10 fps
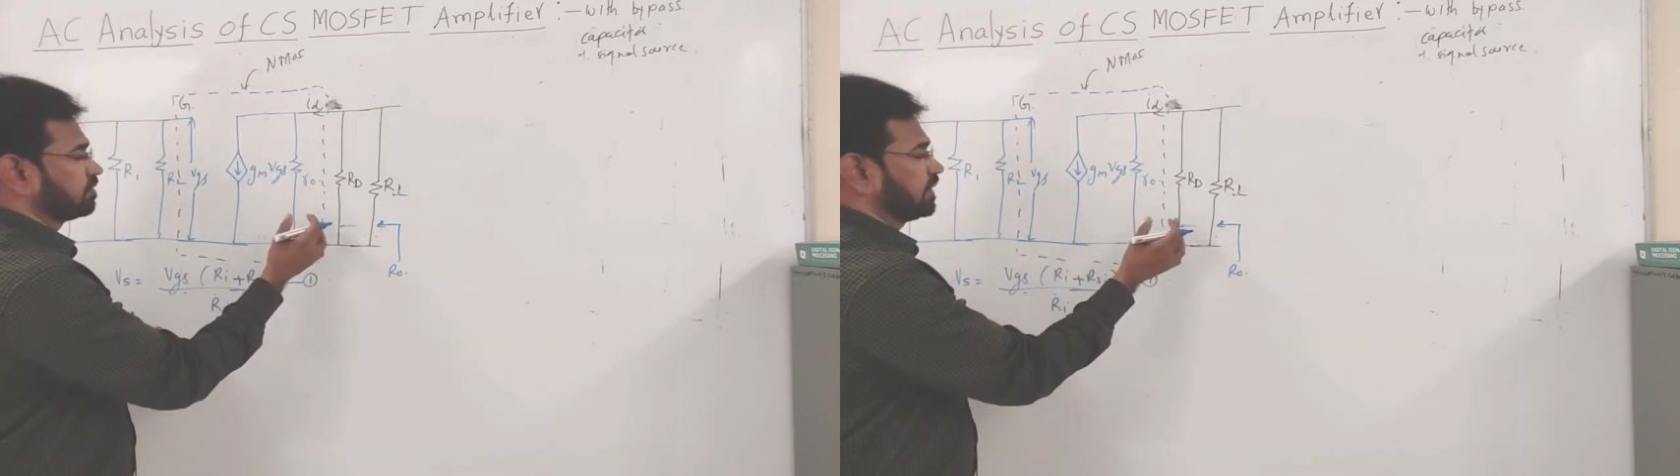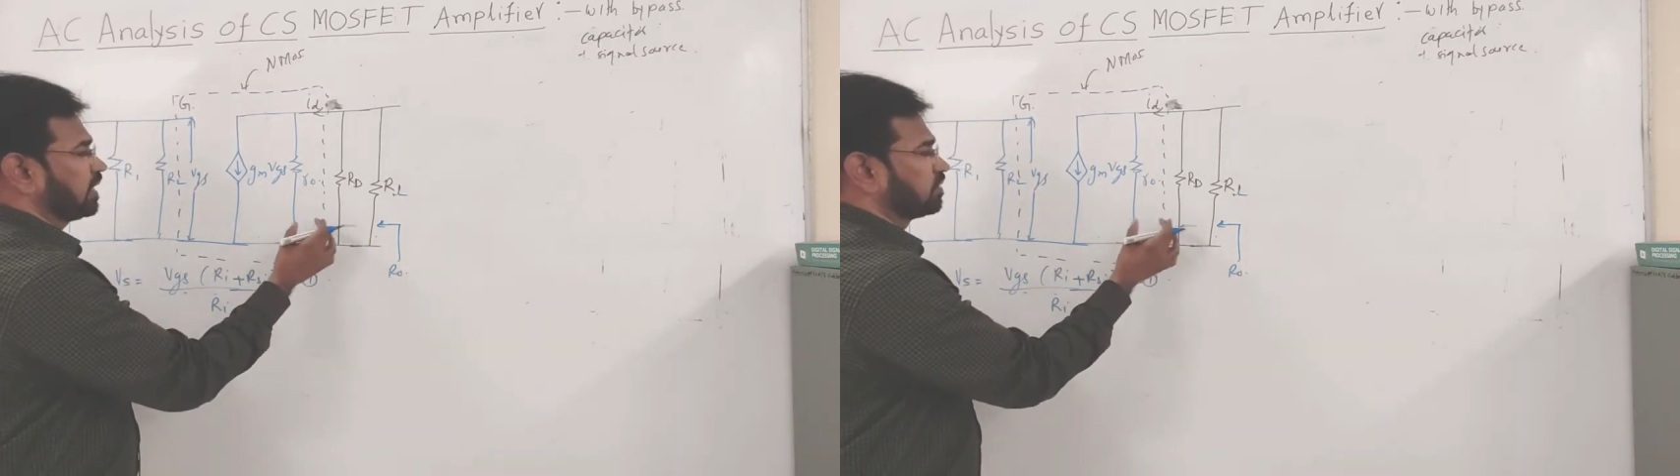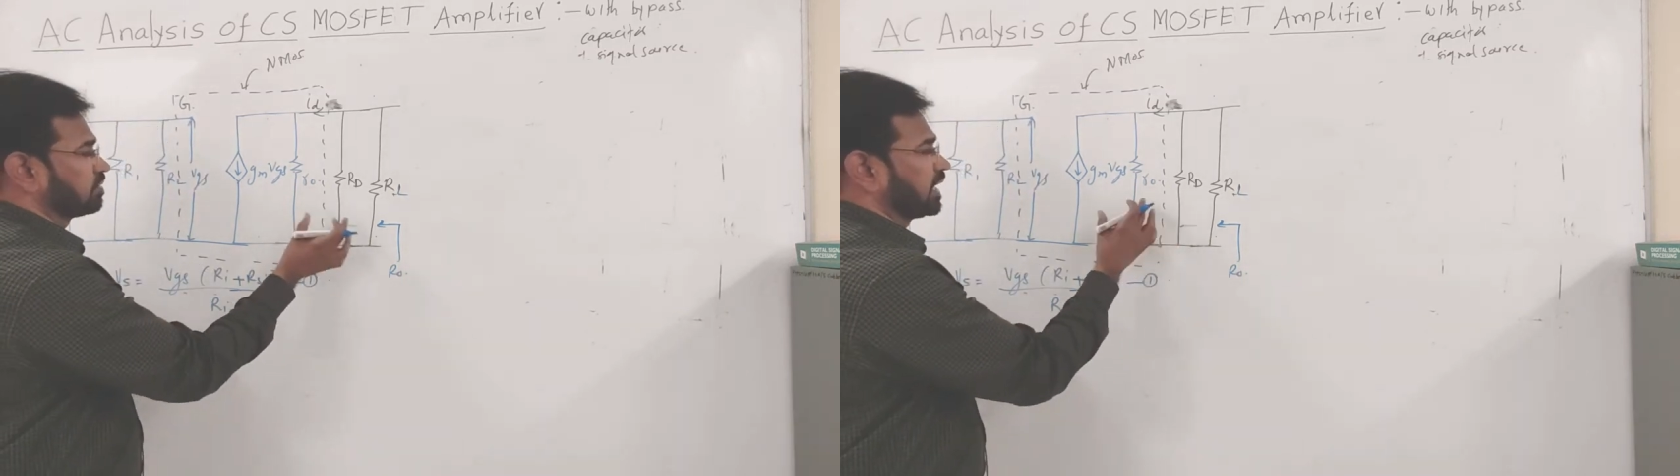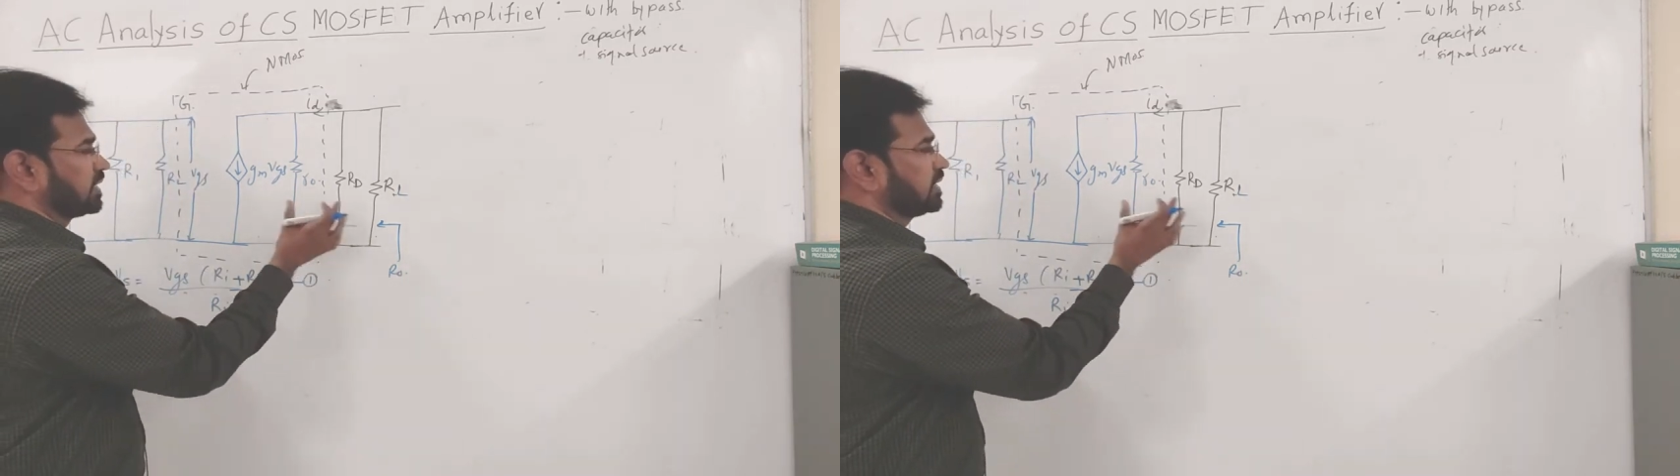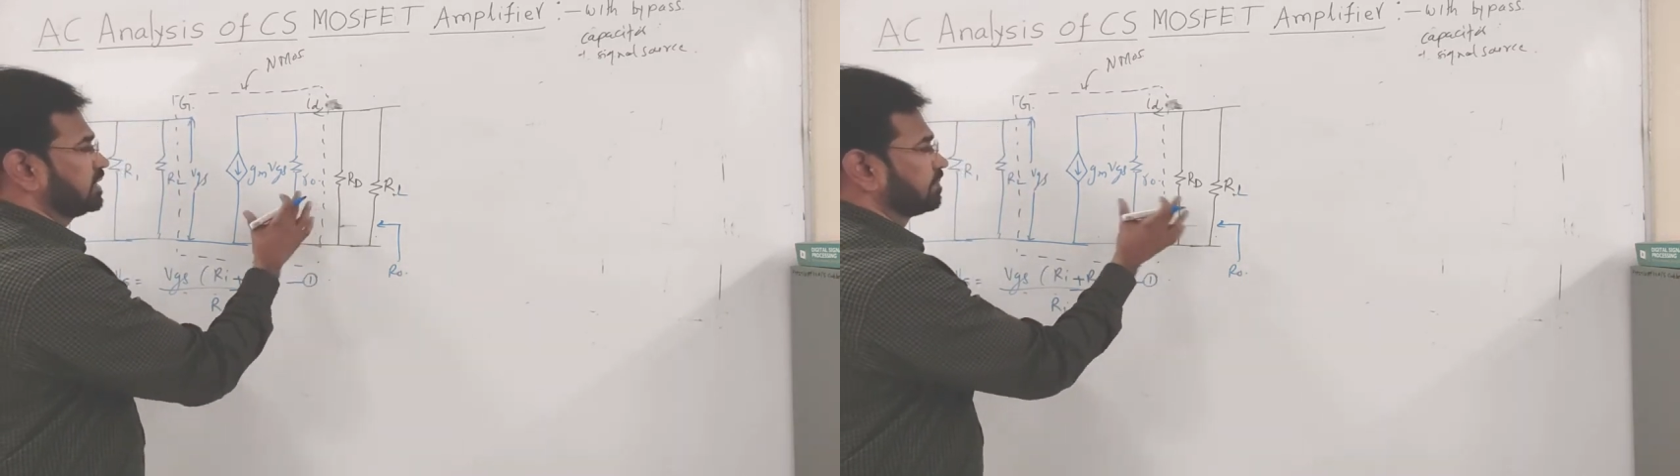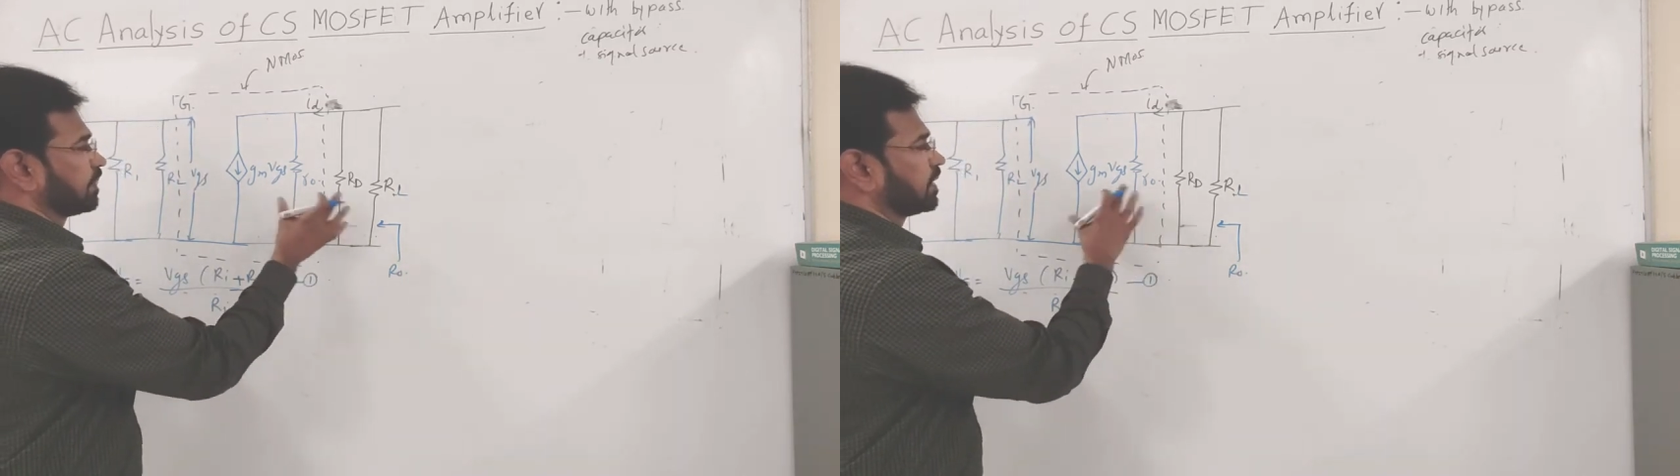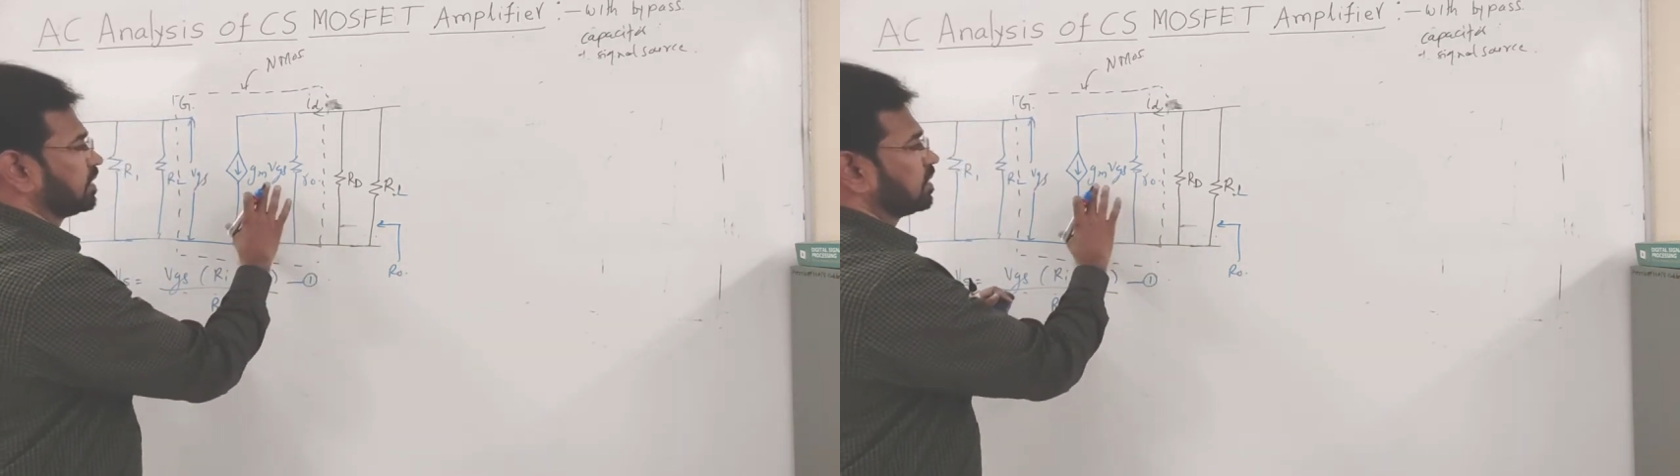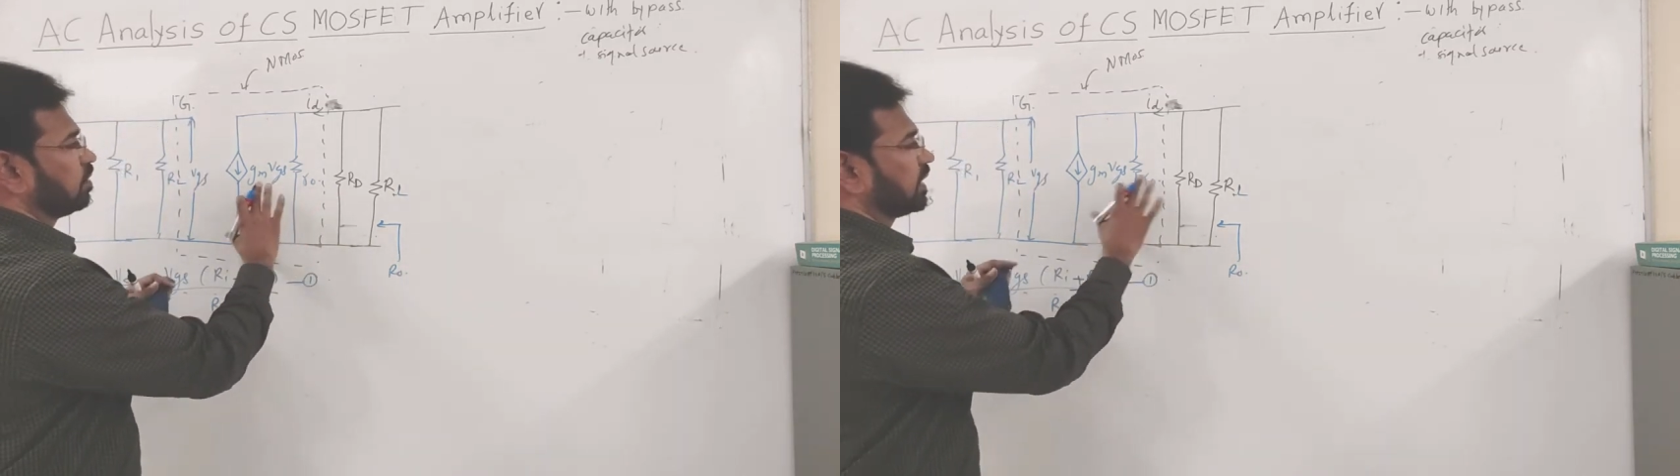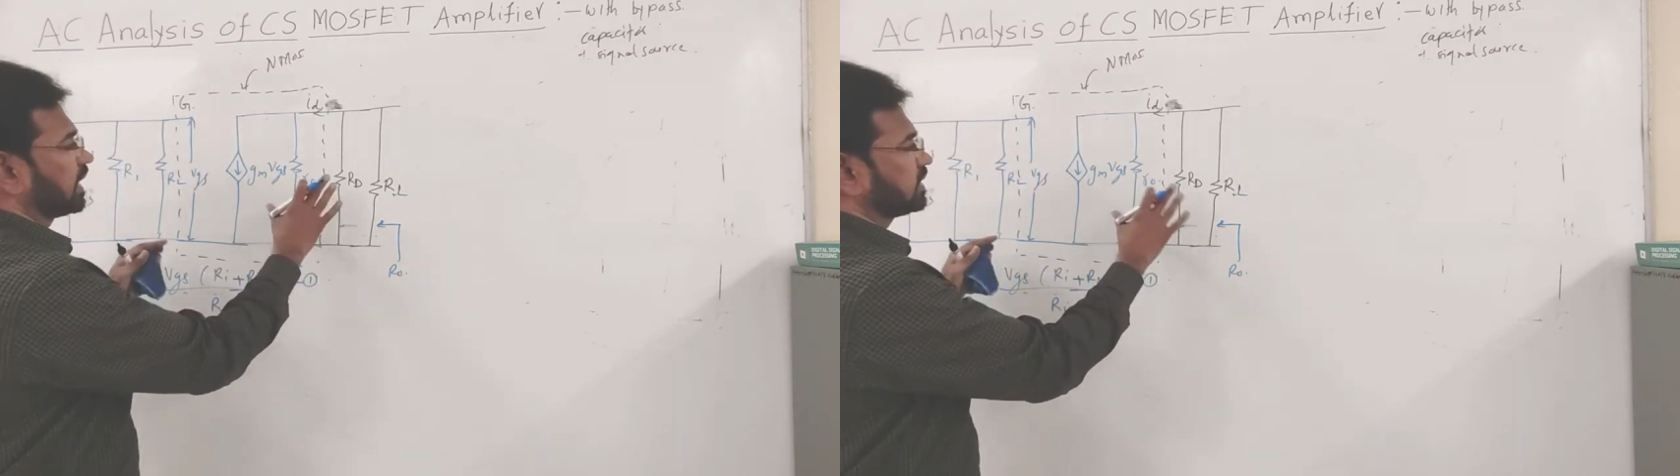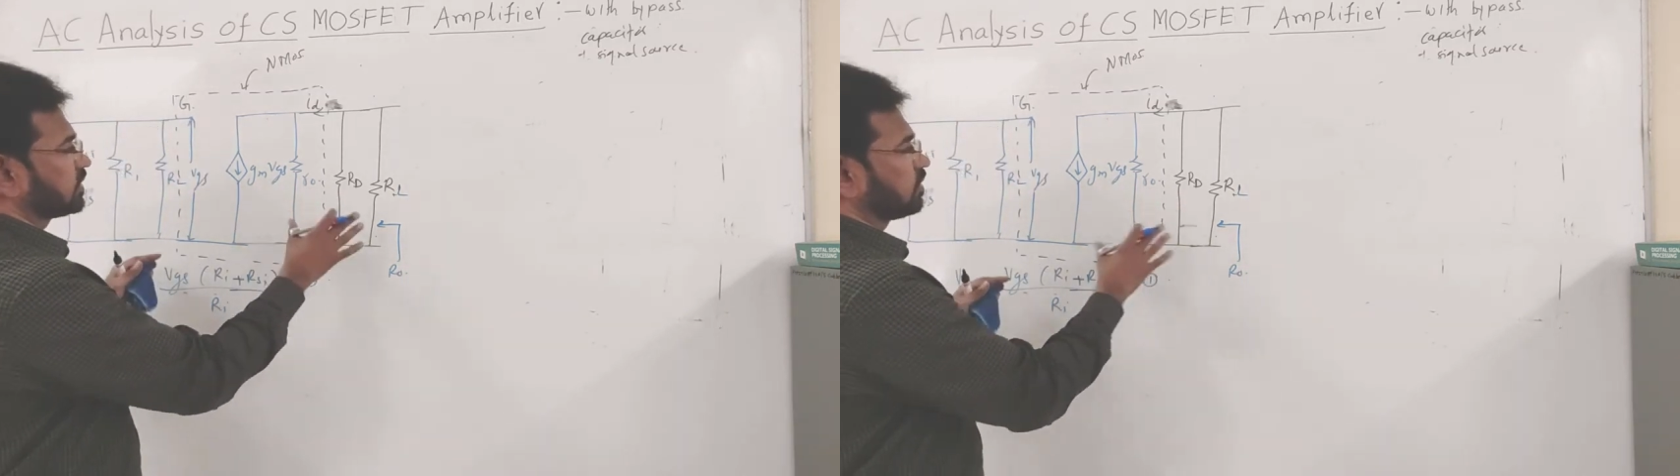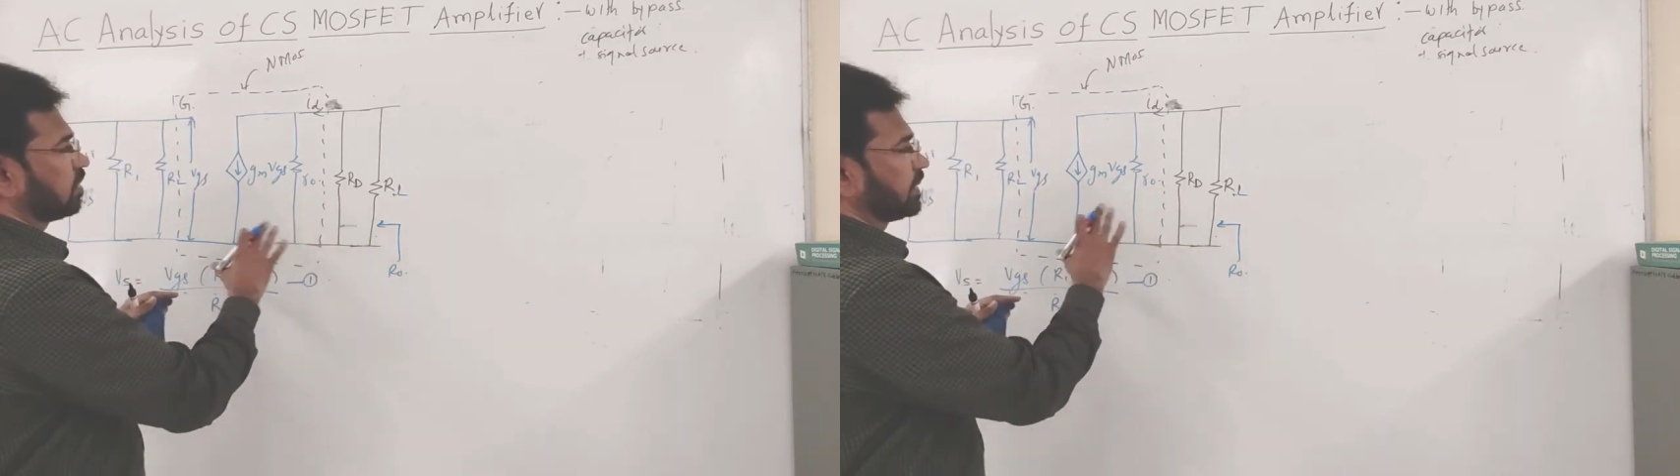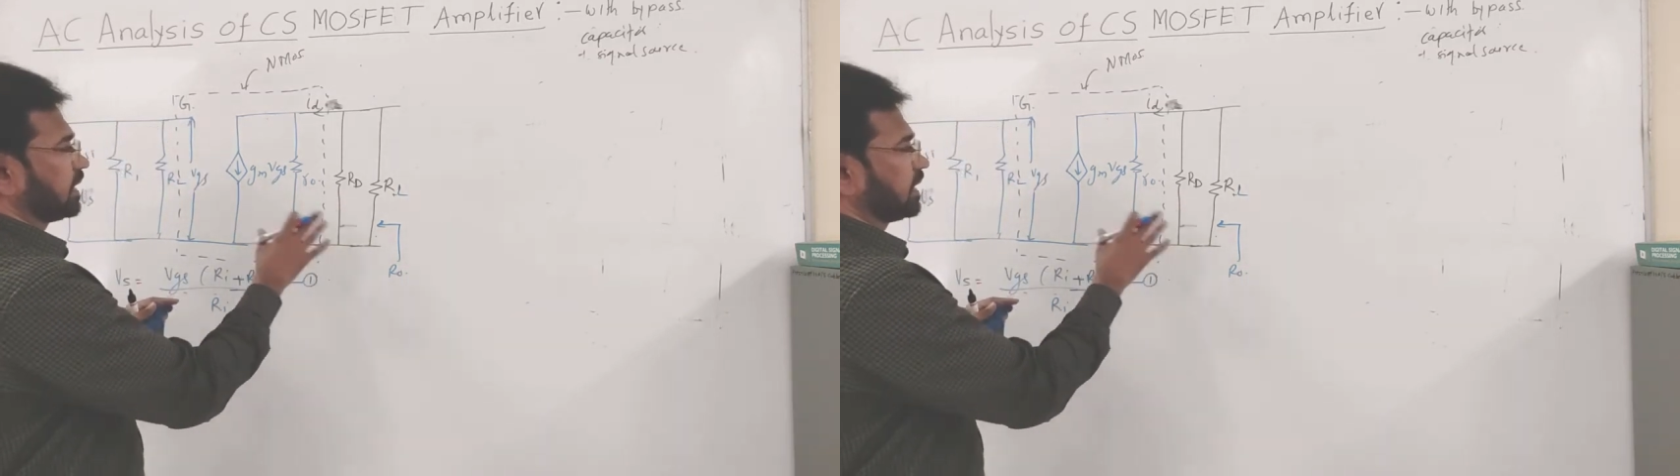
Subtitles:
We have to write the voltage drop